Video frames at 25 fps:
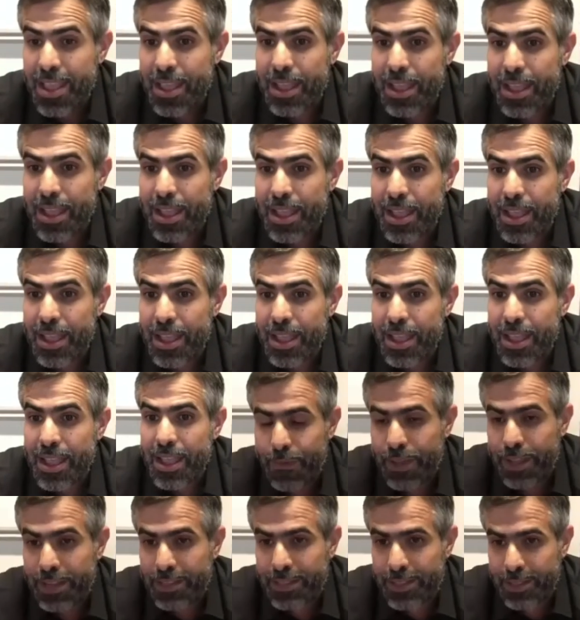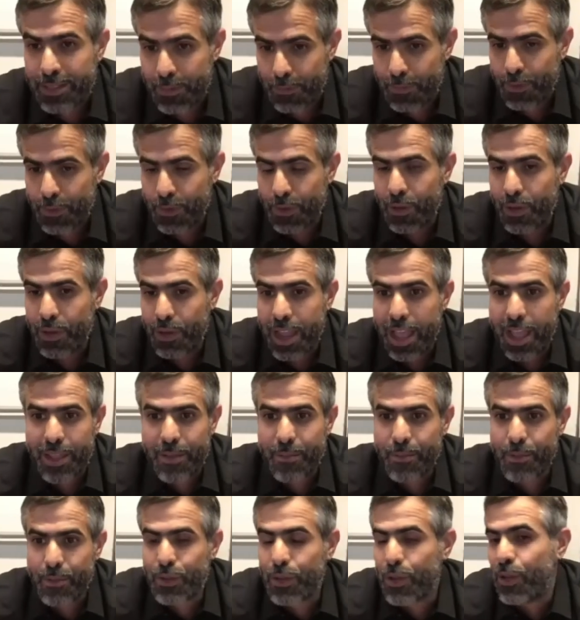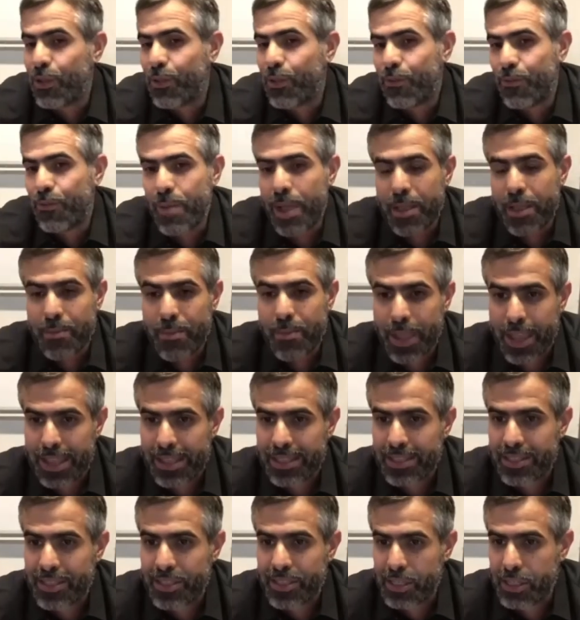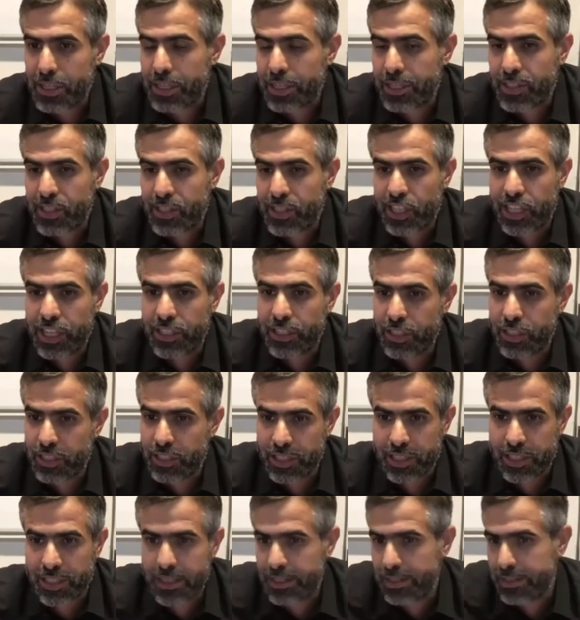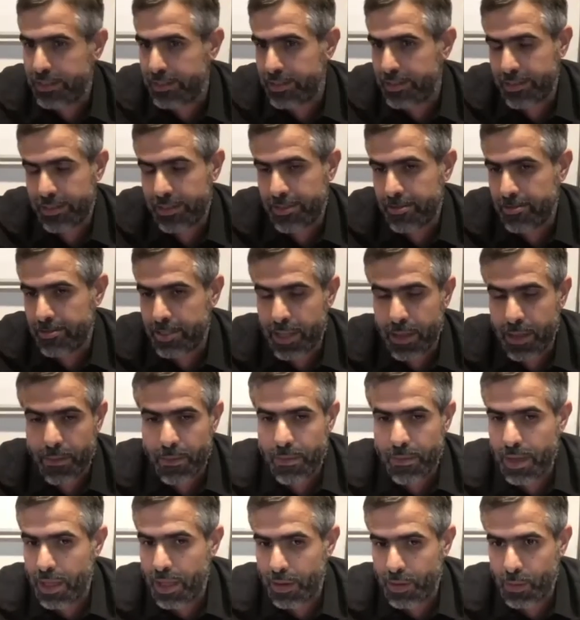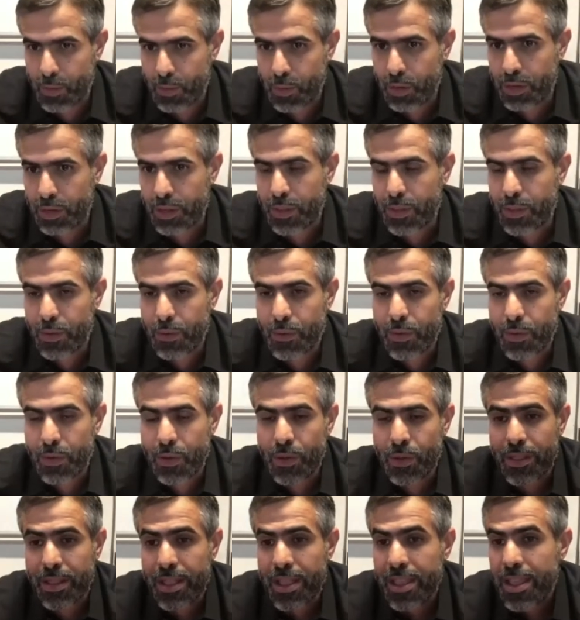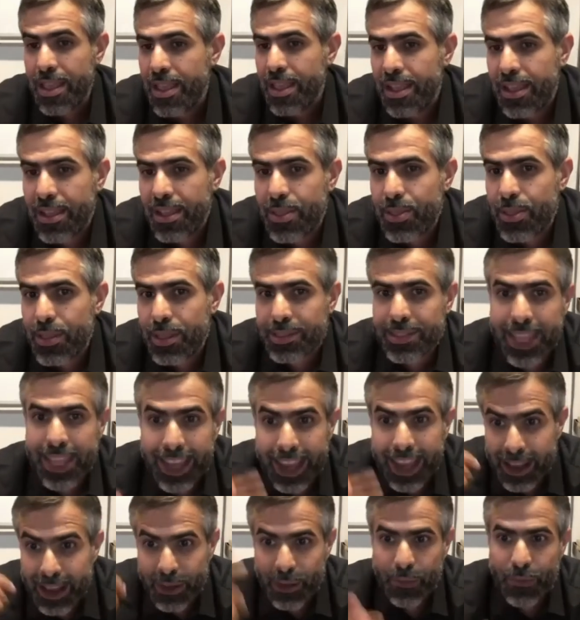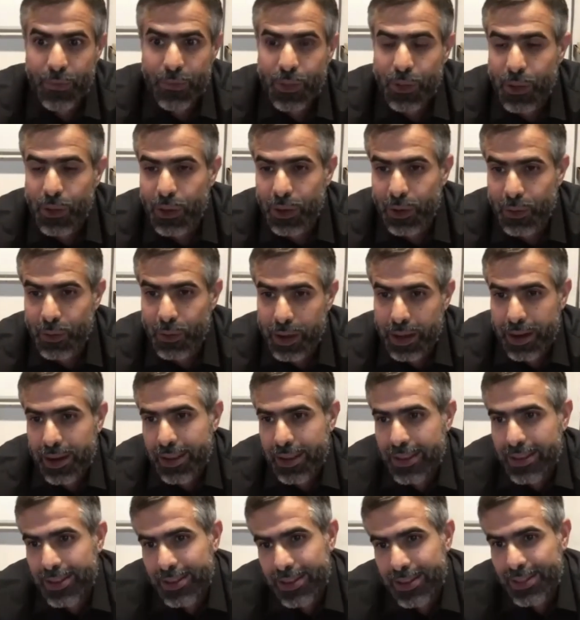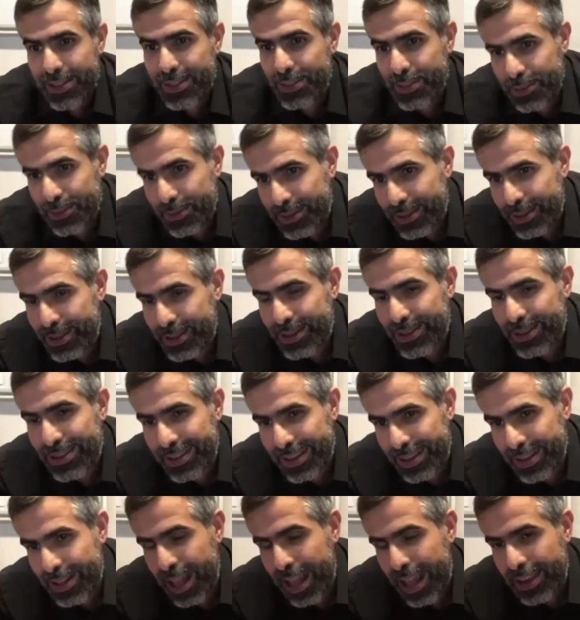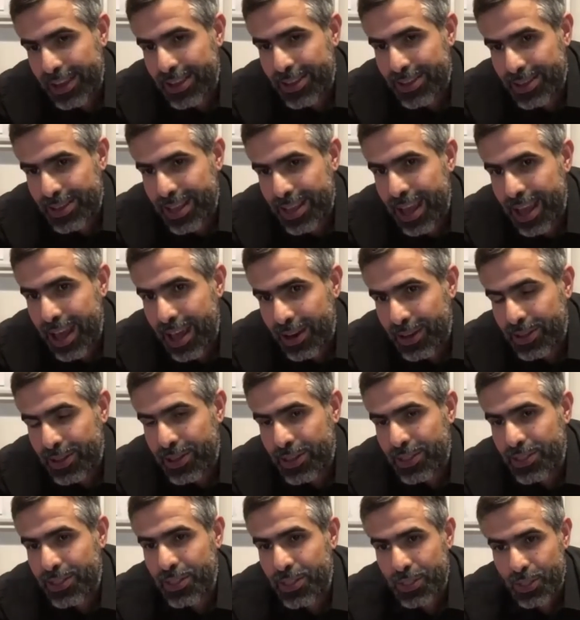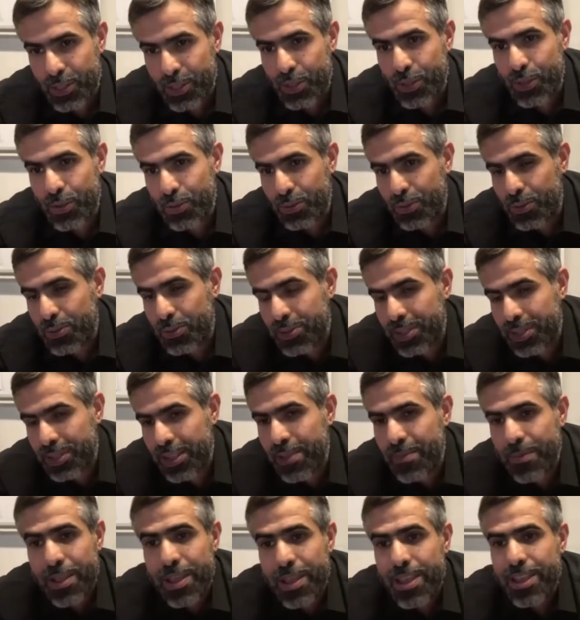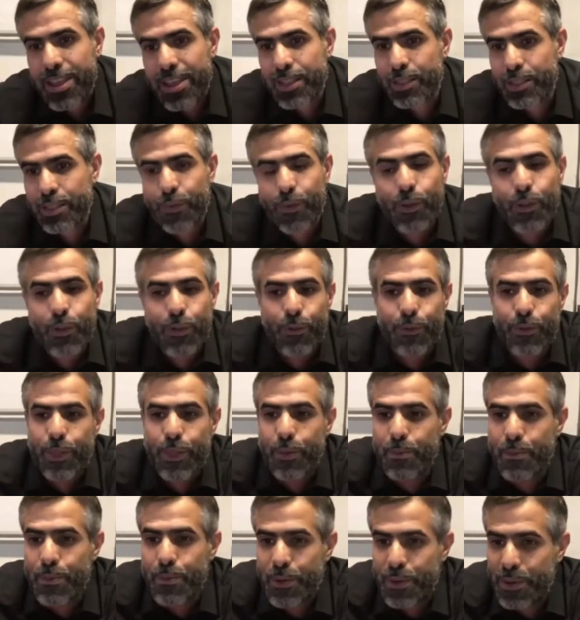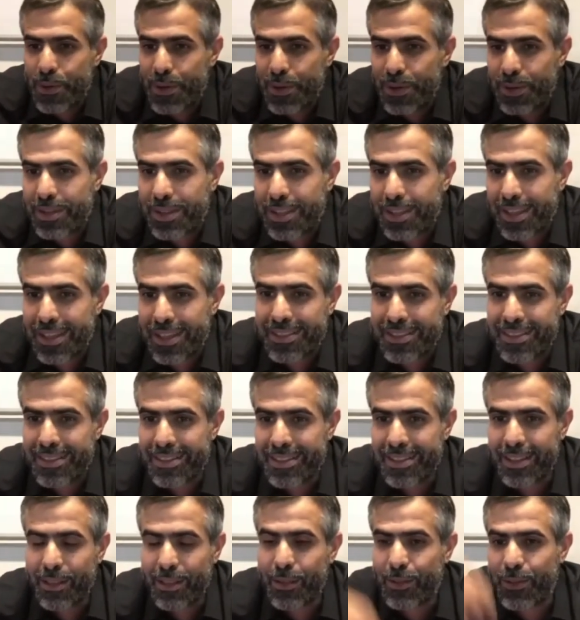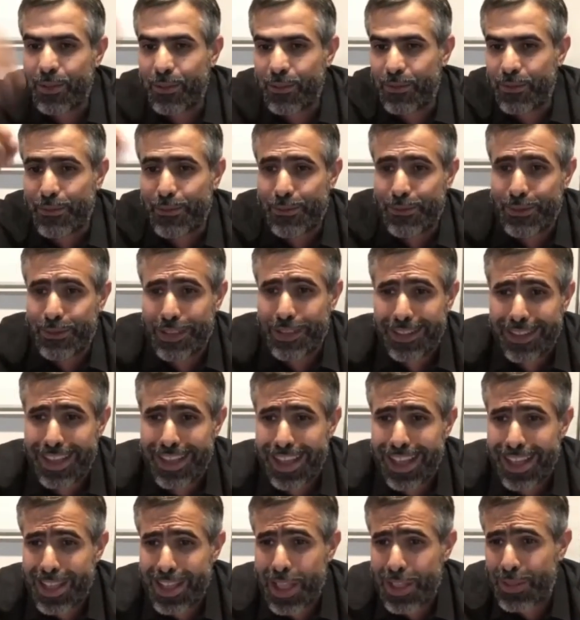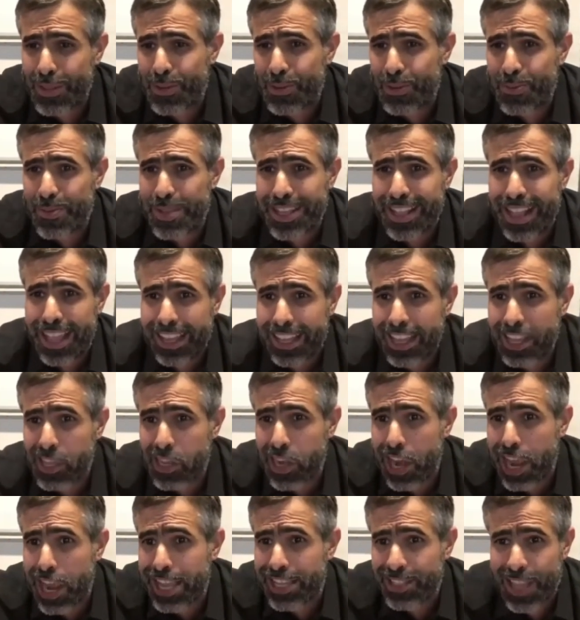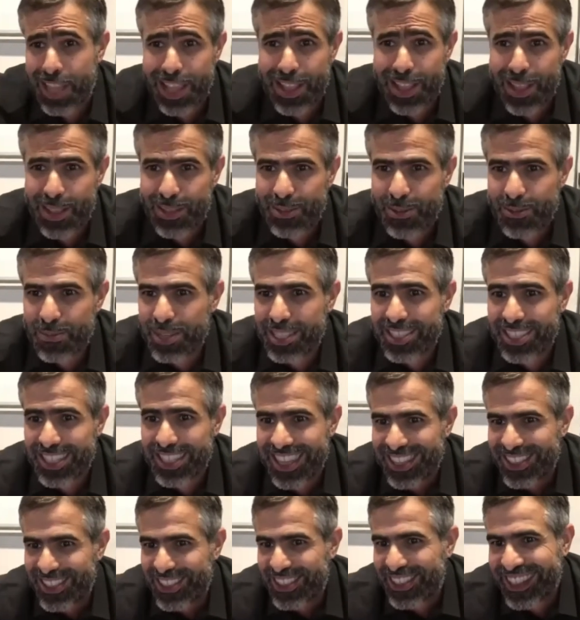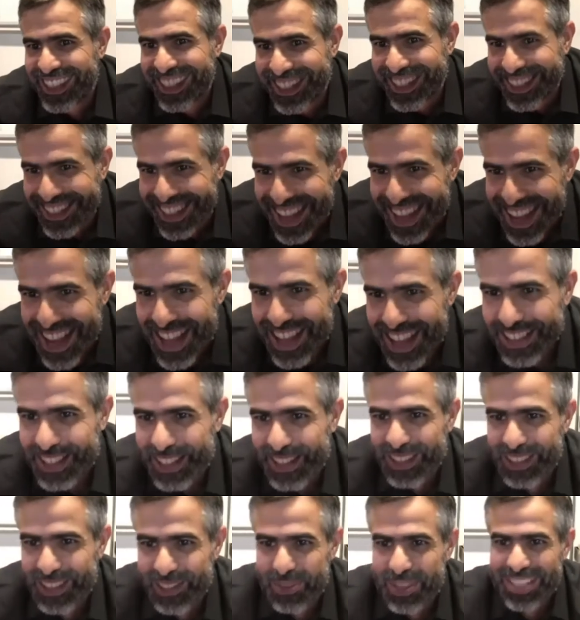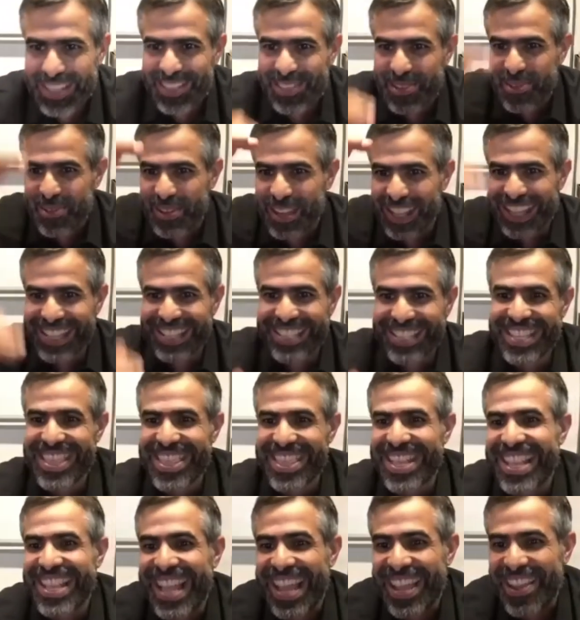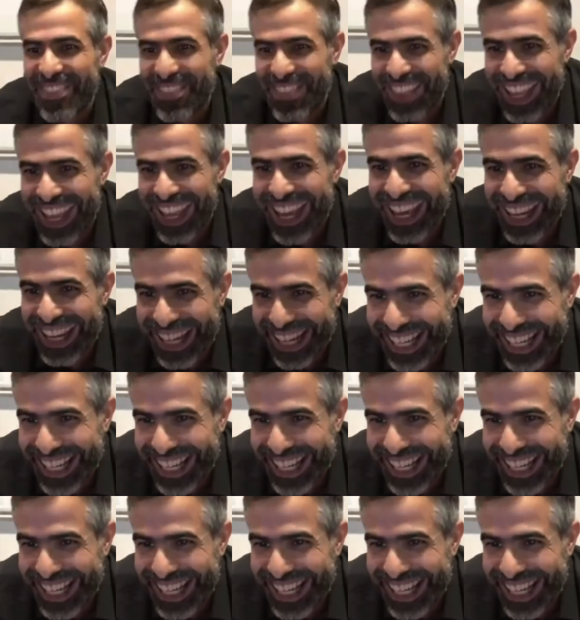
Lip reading: In the first floor, I put all of my painting, sketches, some artwork in the wall. And the second floor, where like it's the artist studio to sleep, it's full of the book and a lot of anatomy, like a Gray's Anatomy sketches. So it was duality in the life there.